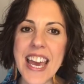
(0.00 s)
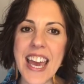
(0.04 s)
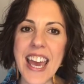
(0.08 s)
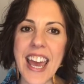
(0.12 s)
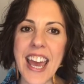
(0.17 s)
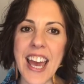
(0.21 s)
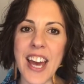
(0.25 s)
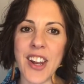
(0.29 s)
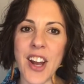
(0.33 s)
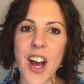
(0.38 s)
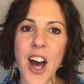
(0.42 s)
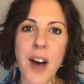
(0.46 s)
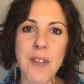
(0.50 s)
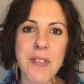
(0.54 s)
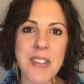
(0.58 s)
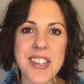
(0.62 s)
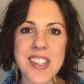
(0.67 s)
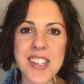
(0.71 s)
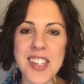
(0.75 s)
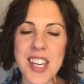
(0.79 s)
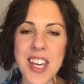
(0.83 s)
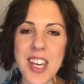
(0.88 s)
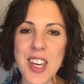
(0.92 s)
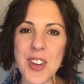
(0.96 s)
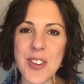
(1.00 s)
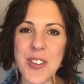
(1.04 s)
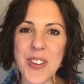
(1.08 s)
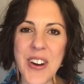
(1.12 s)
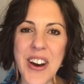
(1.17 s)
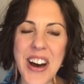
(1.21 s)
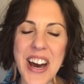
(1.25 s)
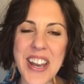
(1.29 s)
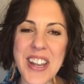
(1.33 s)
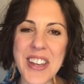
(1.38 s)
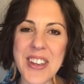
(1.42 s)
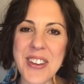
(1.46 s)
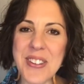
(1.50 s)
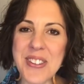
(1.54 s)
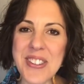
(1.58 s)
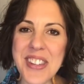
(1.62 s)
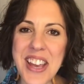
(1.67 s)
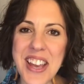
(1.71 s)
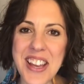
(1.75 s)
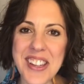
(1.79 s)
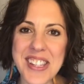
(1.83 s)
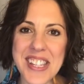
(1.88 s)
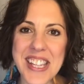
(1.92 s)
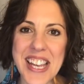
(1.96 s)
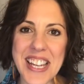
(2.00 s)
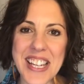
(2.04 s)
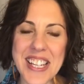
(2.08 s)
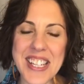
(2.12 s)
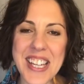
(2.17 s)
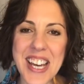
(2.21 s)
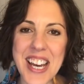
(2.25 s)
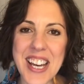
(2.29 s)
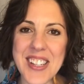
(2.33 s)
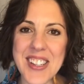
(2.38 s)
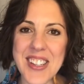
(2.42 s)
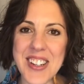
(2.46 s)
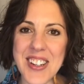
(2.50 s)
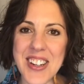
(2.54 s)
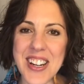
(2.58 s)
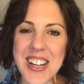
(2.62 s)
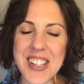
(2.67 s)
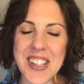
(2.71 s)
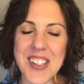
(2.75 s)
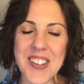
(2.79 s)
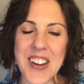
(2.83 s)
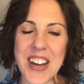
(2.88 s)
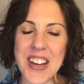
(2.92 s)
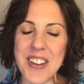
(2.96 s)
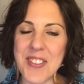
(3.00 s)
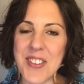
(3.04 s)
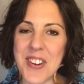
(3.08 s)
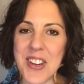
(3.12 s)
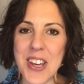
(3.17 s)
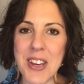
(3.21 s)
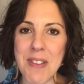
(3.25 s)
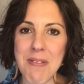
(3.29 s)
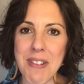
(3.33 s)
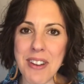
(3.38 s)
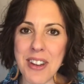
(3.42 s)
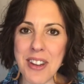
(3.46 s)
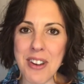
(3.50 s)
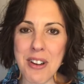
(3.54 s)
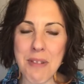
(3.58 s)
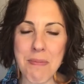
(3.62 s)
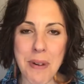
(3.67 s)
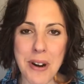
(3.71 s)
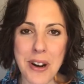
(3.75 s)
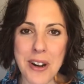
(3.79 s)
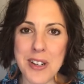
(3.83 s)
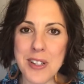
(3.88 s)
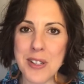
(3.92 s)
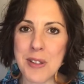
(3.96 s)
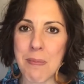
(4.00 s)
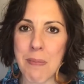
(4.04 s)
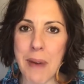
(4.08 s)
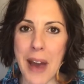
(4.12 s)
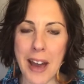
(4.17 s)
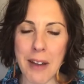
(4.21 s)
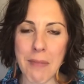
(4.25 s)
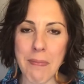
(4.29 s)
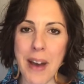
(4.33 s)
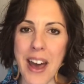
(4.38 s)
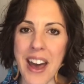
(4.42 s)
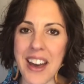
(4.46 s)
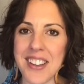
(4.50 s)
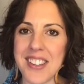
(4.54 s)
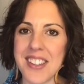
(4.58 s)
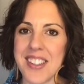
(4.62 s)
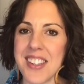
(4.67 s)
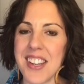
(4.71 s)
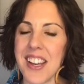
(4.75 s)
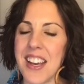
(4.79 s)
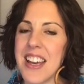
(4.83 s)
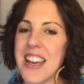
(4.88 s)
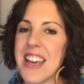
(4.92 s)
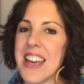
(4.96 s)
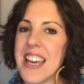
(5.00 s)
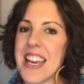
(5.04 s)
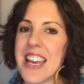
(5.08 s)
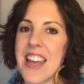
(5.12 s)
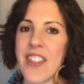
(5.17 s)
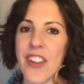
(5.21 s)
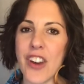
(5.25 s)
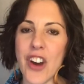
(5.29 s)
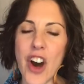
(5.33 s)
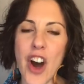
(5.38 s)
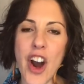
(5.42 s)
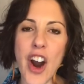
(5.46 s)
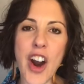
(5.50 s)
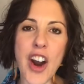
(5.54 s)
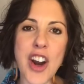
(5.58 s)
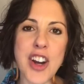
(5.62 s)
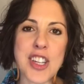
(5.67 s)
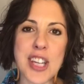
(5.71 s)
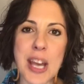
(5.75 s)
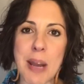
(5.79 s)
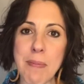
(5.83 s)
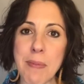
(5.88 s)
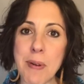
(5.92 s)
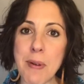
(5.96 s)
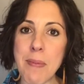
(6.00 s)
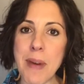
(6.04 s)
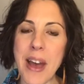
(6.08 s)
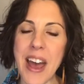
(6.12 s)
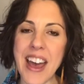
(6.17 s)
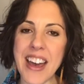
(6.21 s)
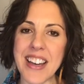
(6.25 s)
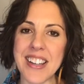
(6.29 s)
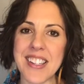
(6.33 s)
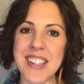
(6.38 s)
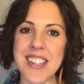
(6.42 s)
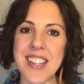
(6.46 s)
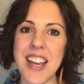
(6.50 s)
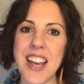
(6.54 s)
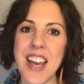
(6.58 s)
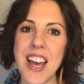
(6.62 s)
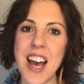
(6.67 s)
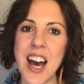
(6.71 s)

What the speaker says: And obviously, you know how to use hand sanitizer. It's great for keeping in your purse, backpacks, in the car, diaper bags.